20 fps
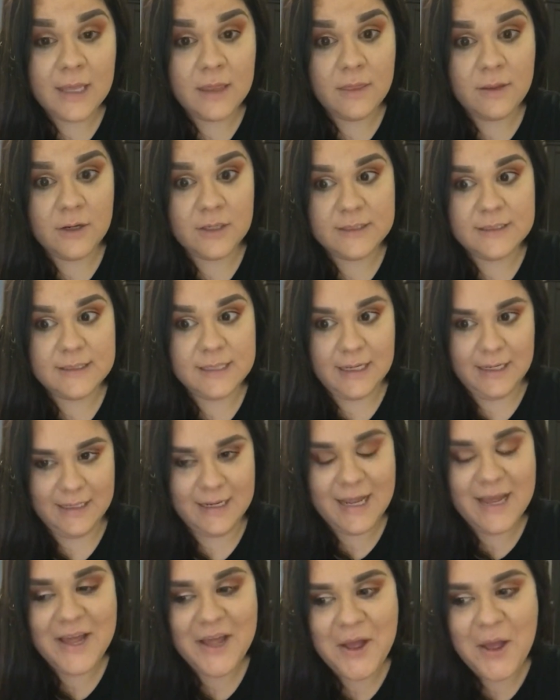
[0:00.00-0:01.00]
my third
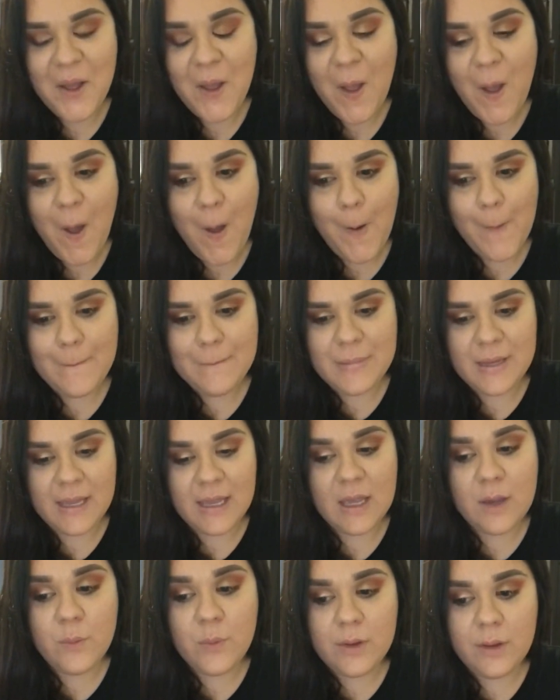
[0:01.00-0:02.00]
son,
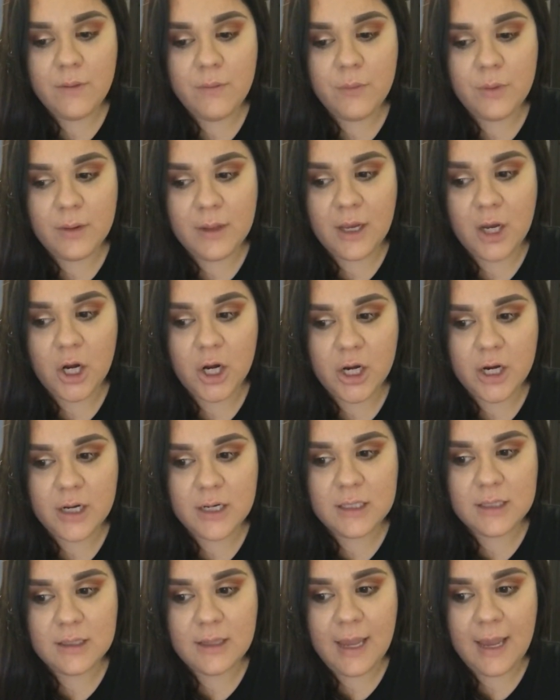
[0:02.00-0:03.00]
but it would have really
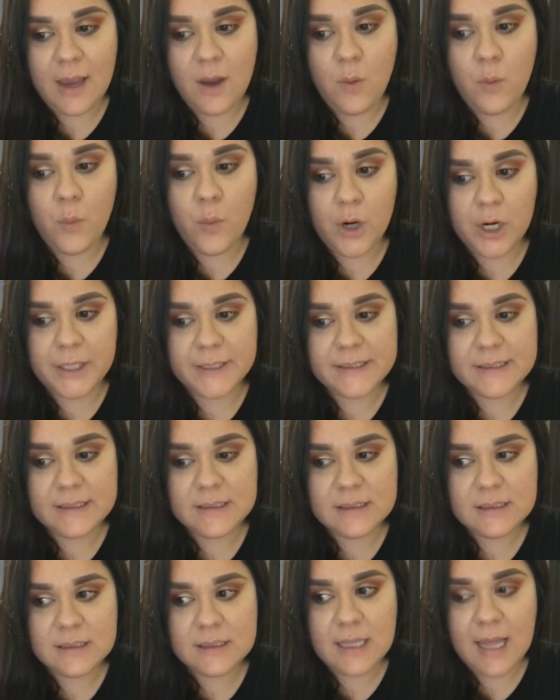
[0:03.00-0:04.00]
hurt, like,
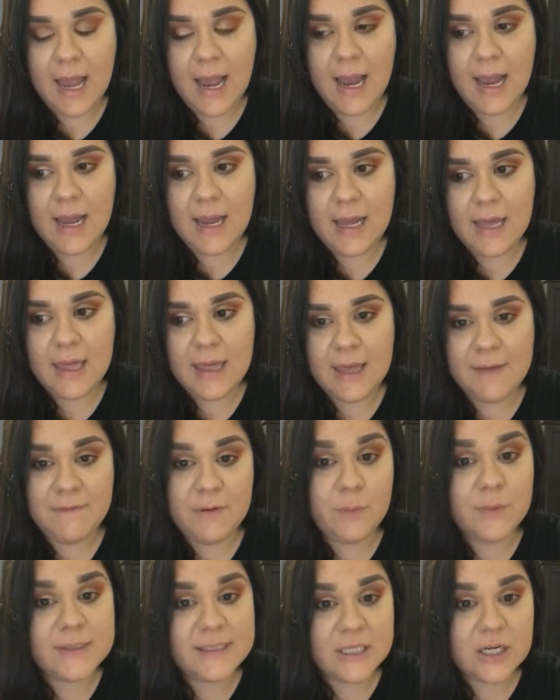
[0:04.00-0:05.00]
worse
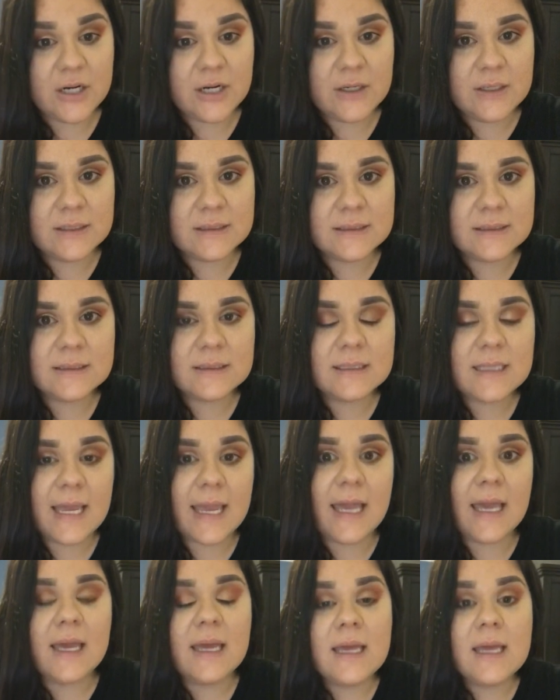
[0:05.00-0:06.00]
if it was a girl.
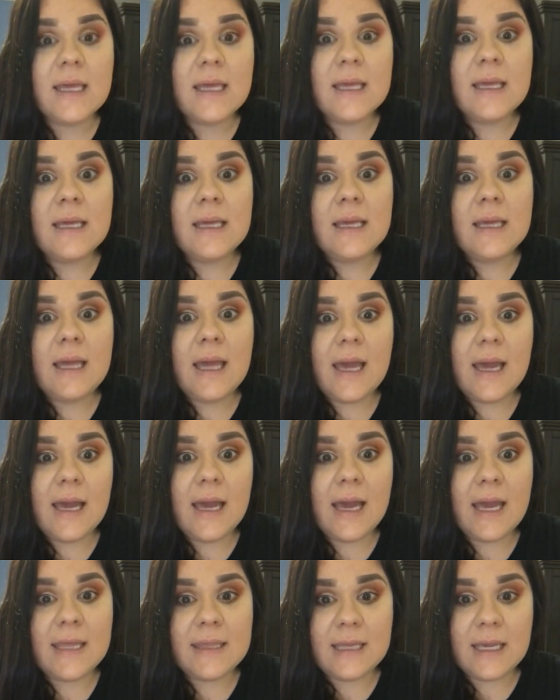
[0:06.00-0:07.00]
Like,
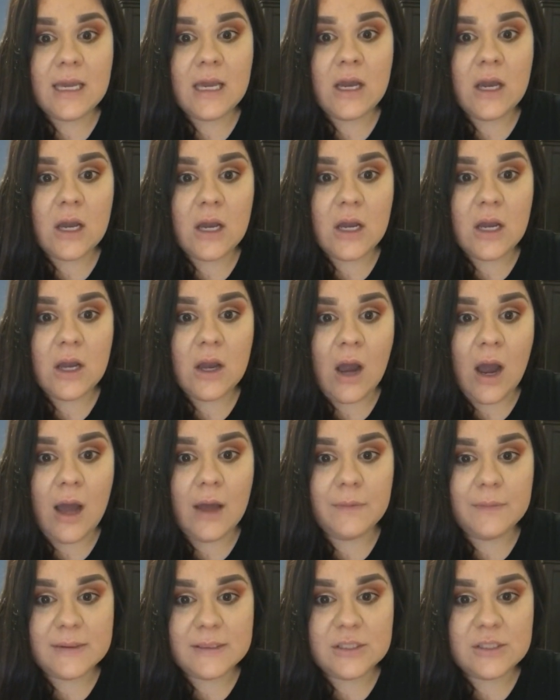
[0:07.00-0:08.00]
I think
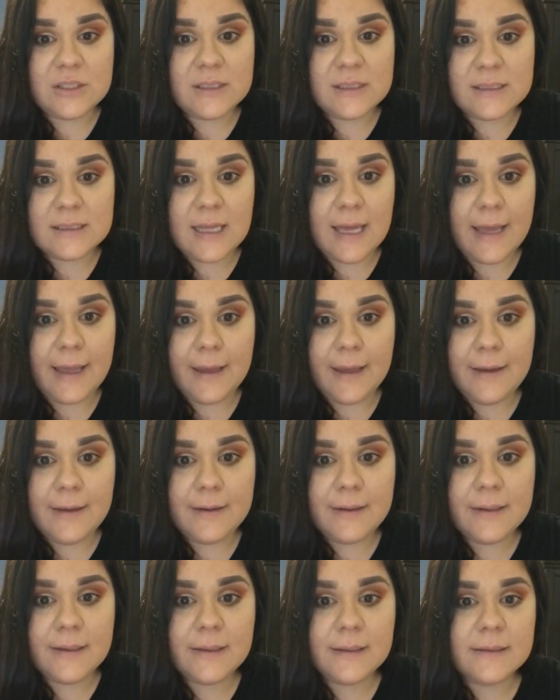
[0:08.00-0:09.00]
God was just
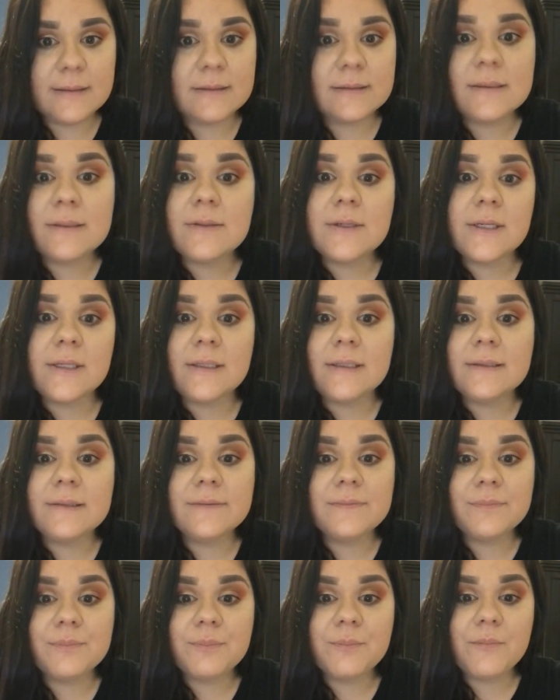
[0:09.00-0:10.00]
like, no,
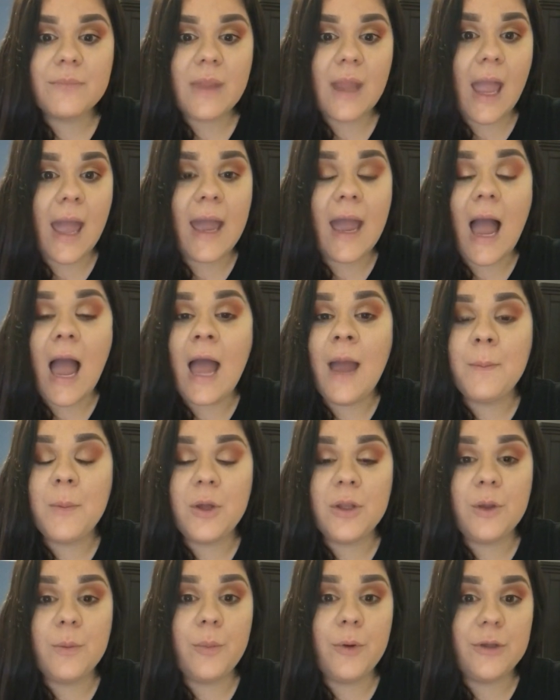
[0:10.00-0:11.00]
girl, like,
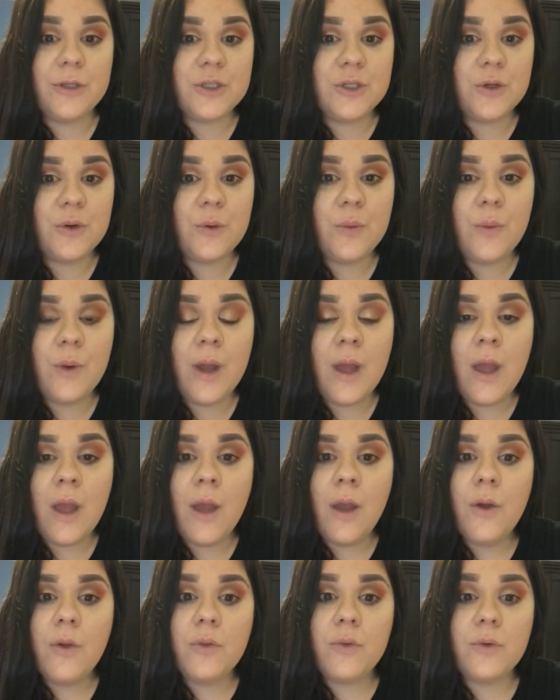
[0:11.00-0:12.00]
I'm gonna put you
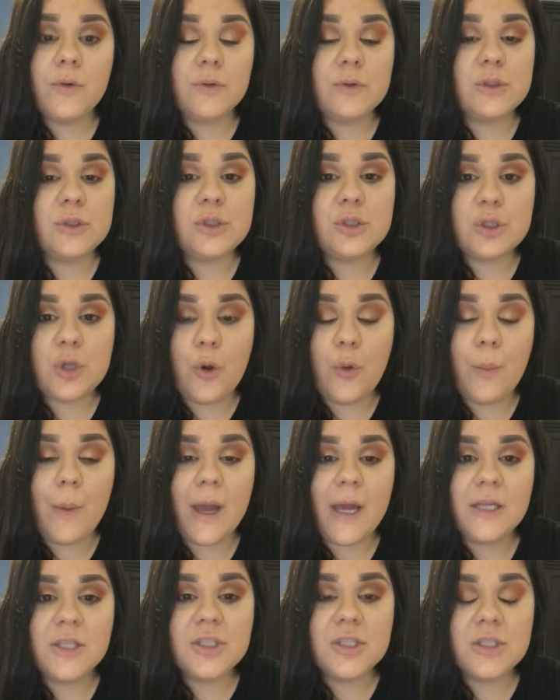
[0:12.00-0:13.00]
through
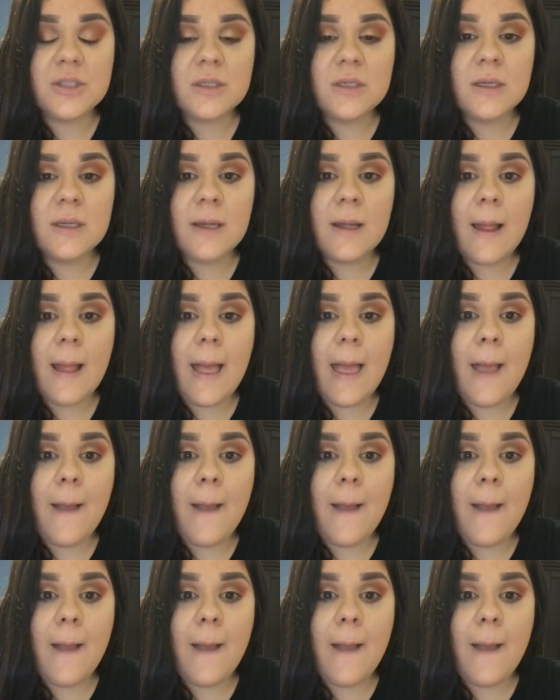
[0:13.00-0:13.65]
so much,